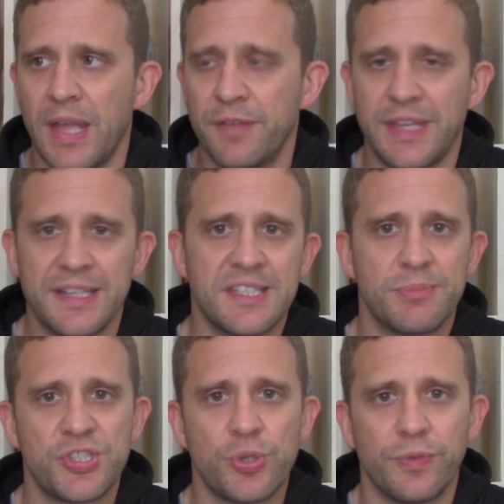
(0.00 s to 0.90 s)
I've done
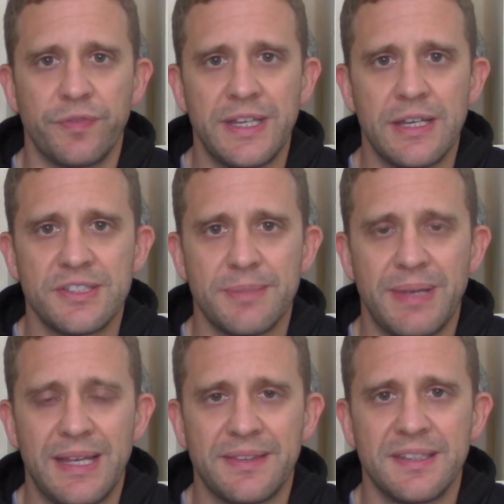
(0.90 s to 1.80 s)
some short videos
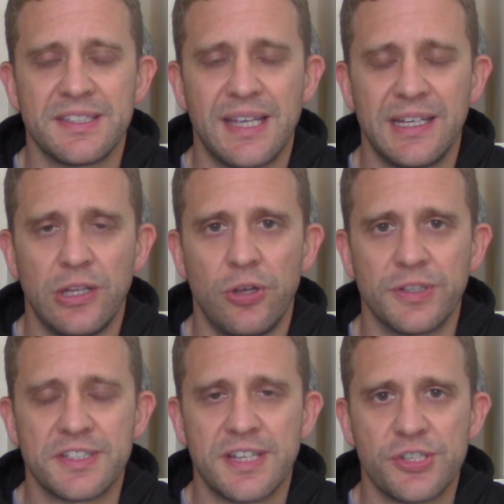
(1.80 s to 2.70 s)
about this. I had a
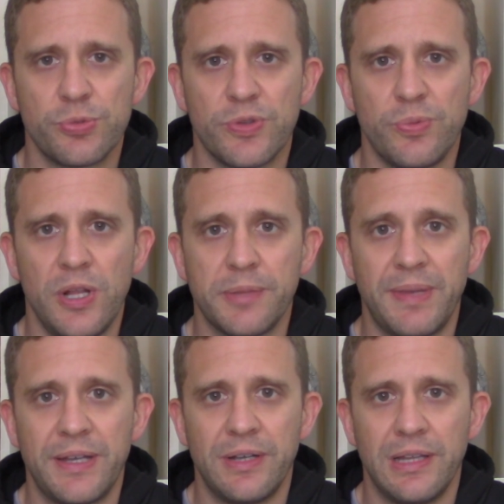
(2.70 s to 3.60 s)
long discussion with Walt
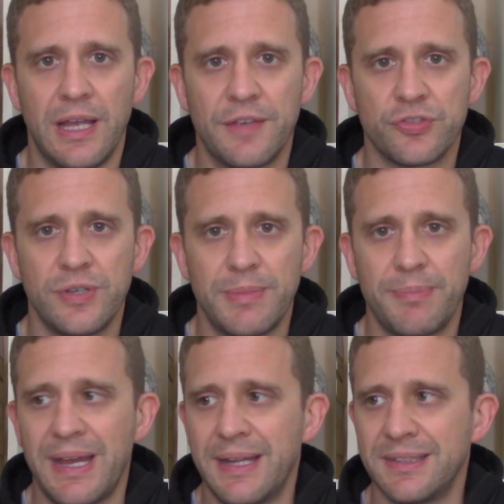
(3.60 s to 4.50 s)
Mayer, a live stream
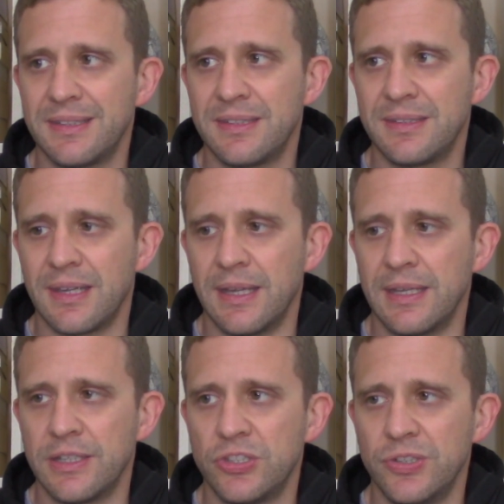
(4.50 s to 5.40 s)
about
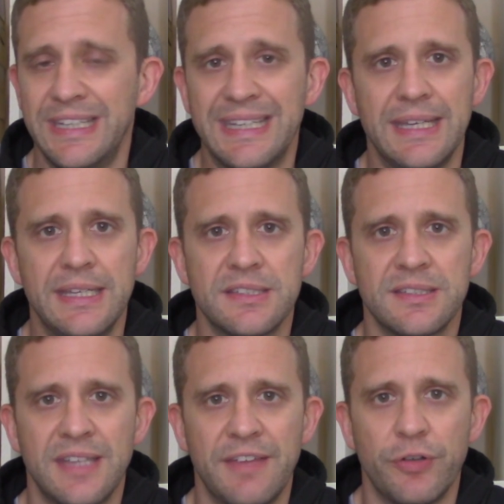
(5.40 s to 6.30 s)

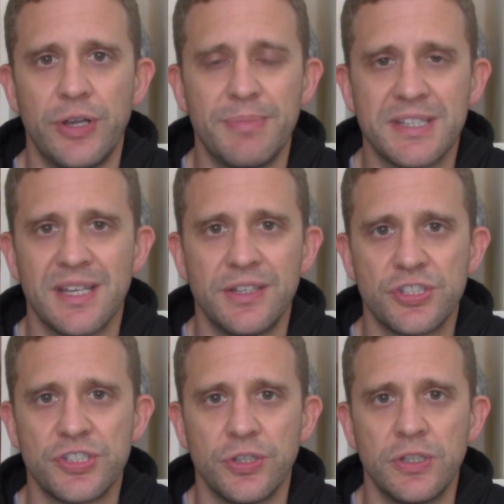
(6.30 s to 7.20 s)
tourniquets. They're very
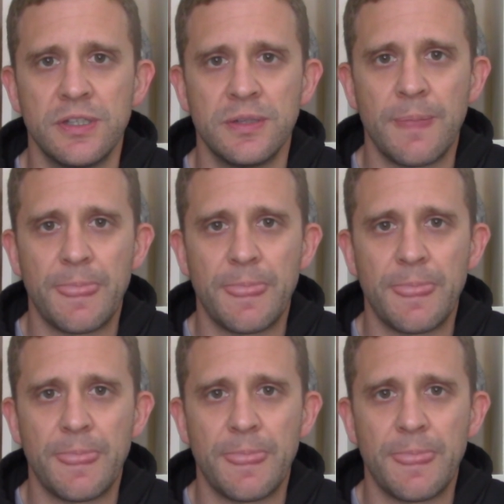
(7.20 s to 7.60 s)
misunderstood.